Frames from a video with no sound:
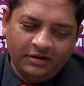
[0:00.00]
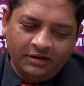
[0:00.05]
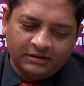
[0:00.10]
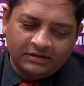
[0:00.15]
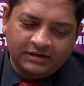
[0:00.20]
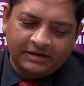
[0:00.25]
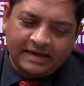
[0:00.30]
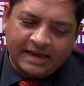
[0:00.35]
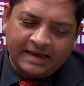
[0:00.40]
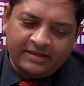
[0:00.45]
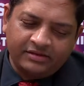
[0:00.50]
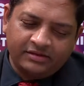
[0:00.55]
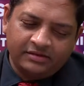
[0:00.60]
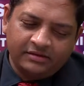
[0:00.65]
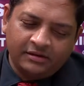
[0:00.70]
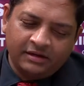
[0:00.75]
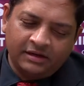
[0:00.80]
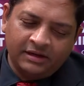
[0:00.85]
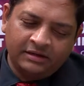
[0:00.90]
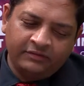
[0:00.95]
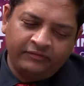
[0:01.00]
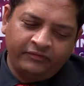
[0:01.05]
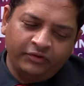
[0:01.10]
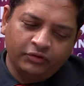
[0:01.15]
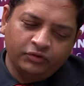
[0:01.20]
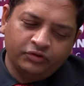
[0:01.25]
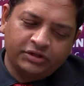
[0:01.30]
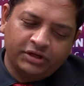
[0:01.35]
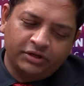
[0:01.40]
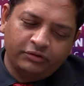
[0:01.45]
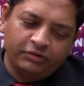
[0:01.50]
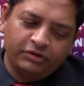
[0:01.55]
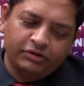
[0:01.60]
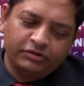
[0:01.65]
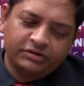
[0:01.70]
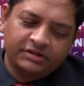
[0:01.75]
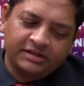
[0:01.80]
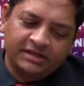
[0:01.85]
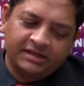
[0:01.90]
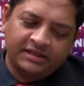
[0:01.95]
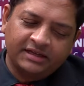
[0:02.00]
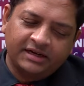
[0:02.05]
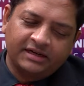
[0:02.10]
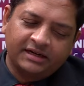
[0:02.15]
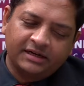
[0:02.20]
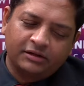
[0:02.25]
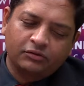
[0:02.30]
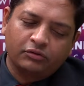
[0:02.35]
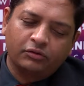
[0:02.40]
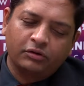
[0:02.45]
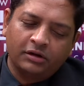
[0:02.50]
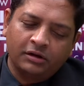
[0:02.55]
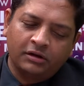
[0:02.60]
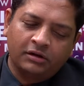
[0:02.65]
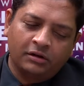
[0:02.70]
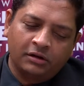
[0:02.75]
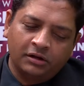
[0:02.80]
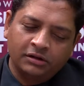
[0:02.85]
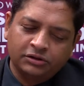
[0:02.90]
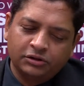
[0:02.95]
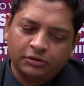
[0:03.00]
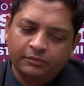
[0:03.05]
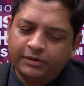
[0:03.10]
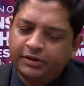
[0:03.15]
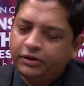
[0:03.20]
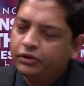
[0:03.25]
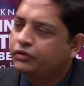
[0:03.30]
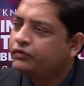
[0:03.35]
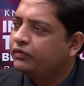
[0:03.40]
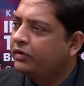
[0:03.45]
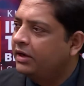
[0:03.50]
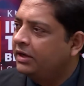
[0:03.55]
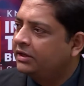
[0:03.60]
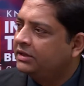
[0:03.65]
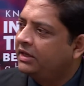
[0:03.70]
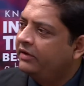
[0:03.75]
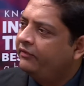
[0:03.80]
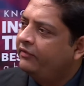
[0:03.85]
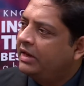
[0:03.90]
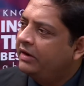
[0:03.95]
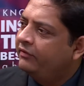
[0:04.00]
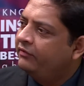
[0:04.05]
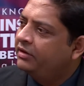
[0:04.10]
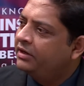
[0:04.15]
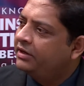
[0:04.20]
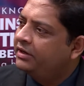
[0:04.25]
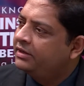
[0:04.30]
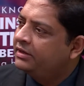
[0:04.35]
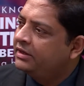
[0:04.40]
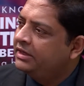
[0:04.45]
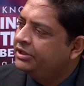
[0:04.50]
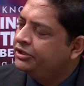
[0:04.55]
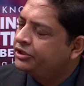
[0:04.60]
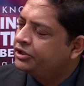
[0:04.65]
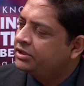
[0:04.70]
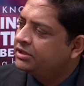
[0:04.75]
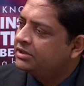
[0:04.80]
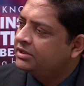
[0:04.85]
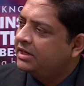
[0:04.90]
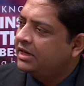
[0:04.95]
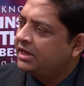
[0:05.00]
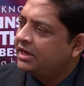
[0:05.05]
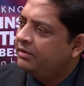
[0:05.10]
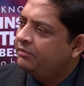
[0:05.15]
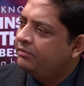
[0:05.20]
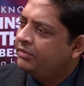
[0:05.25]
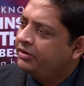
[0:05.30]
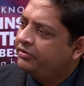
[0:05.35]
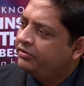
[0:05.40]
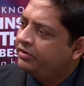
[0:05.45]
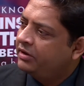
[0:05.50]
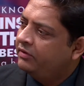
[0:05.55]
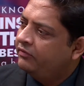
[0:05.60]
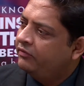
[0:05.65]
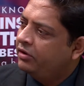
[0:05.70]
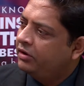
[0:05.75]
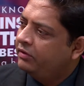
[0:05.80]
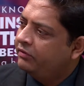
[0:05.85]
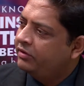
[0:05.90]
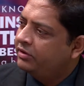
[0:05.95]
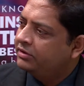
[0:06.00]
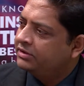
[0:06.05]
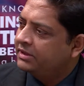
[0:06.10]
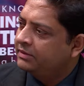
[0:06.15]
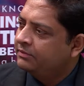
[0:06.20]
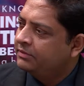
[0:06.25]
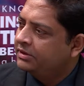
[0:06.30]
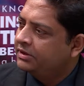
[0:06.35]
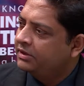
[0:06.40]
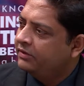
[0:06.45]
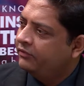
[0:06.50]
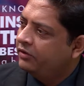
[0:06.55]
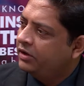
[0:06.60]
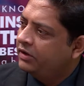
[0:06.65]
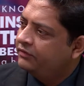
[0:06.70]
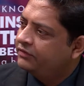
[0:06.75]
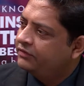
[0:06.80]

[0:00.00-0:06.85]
So can, in future, do you see that it could also be used for other valvular lesions like a mitral valve or some other valve? You're,